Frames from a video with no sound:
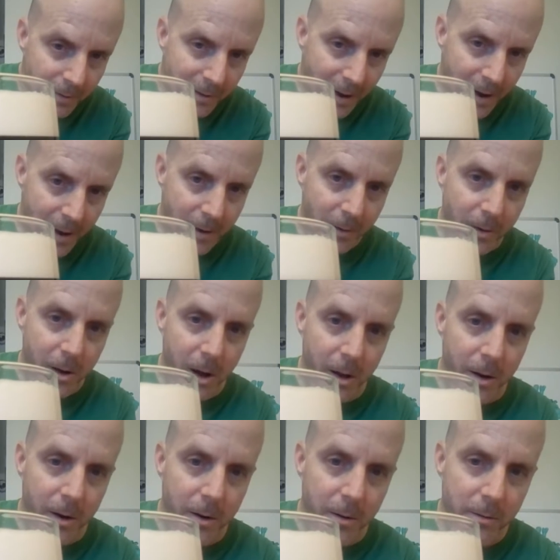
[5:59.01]
tan
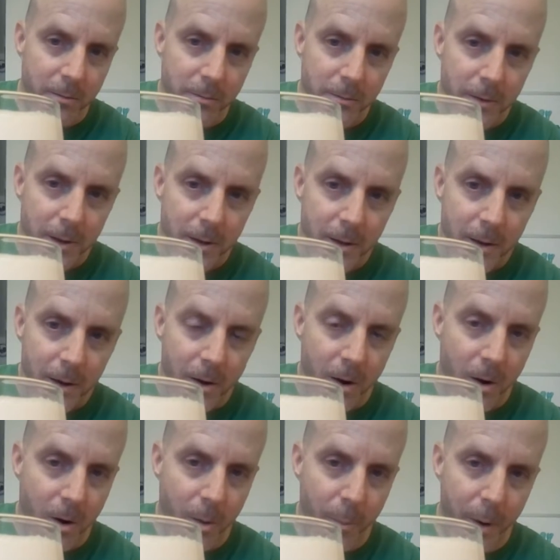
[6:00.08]
color,
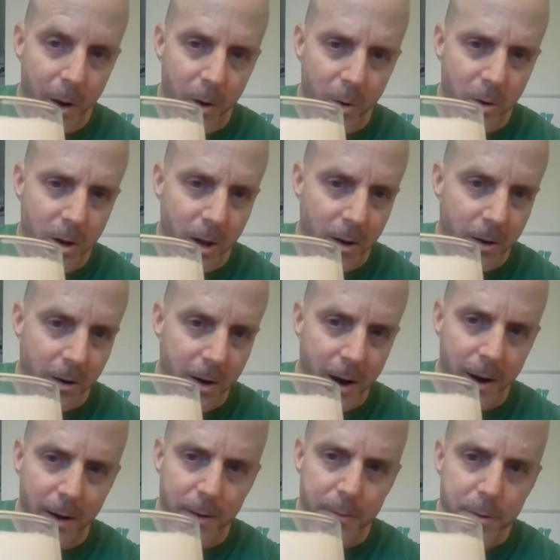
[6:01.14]
caramel color
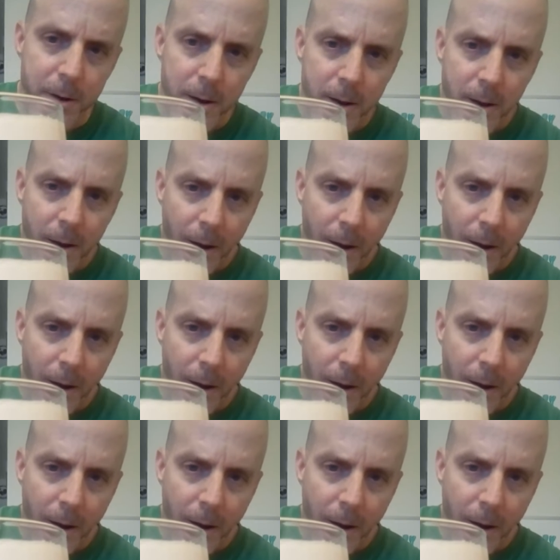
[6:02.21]
kind of.